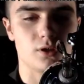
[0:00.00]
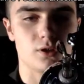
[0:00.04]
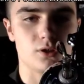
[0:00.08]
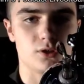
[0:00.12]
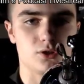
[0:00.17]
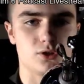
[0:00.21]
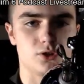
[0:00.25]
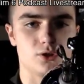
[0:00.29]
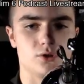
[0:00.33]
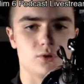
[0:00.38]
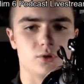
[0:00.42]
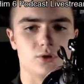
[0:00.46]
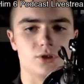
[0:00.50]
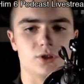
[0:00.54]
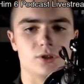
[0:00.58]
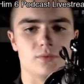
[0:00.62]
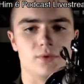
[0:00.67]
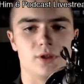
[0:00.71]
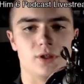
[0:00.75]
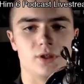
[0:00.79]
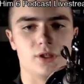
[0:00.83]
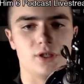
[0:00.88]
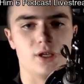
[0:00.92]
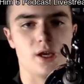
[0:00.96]
Just doing
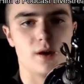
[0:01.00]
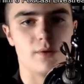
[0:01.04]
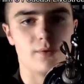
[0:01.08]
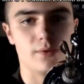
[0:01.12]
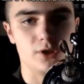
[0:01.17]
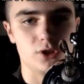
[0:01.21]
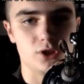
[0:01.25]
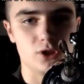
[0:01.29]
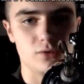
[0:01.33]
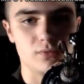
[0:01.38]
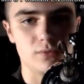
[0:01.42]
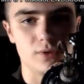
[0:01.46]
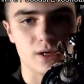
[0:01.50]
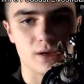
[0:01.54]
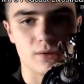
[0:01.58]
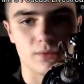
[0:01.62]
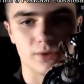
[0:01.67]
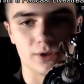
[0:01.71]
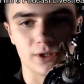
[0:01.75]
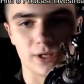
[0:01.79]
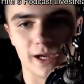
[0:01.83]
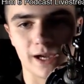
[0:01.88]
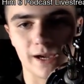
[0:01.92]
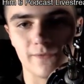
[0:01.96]
something here. Yeah, we should be able
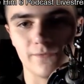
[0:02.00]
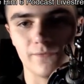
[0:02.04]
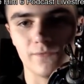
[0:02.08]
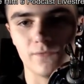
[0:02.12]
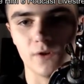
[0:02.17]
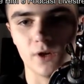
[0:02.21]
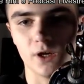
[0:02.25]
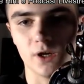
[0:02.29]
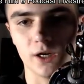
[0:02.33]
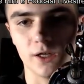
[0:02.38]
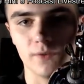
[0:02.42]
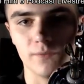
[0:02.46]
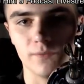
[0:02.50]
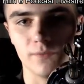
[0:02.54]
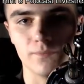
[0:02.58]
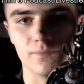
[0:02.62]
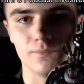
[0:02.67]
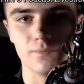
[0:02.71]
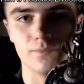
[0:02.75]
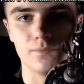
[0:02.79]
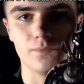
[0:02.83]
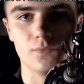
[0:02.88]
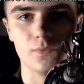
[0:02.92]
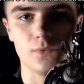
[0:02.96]
to have fun
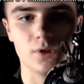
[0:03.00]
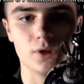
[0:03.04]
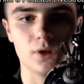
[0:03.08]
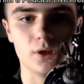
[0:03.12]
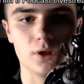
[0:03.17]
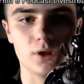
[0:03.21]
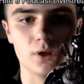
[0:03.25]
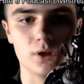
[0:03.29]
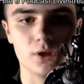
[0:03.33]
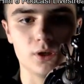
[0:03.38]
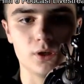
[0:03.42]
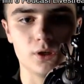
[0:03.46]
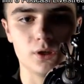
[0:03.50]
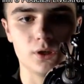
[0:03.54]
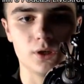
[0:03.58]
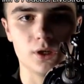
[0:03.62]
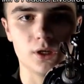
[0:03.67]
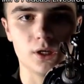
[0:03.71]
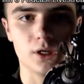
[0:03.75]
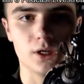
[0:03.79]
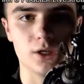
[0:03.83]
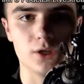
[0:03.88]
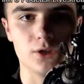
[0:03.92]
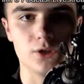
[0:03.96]

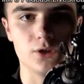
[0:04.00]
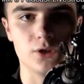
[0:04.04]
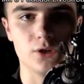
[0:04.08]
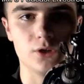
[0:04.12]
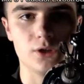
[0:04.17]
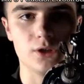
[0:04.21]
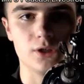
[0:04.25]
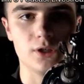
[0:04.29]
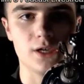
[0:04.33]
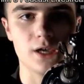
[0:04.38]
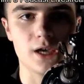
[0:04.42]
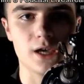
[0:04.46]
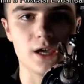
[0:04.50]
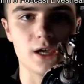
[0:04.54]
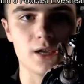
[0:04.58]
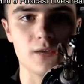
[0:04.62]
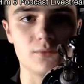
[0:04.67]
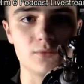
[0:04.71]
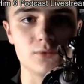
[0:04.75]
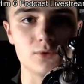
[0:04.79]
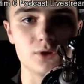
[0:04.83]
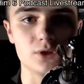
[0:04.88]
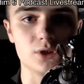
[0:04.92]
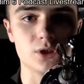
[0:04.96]
during the
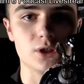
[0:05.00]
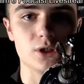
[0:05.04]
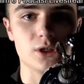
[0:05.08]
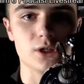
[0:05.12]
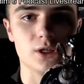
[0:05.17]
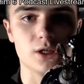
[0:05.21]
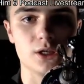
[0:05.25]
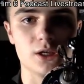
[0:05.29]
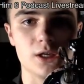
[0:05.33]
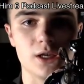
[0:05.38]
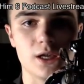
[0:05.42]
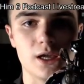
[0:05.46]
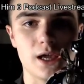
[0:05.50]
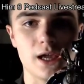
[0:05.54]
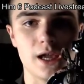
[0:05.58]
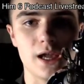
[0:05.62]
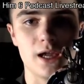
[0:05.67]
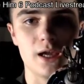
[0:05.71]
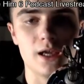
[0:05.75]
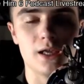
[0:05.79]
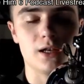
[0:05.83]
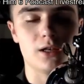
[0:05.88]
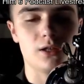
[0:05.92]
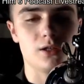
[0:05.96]
games,
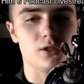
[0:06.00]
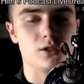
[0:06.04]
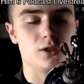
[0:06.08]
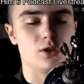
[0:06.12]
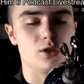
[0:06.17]
and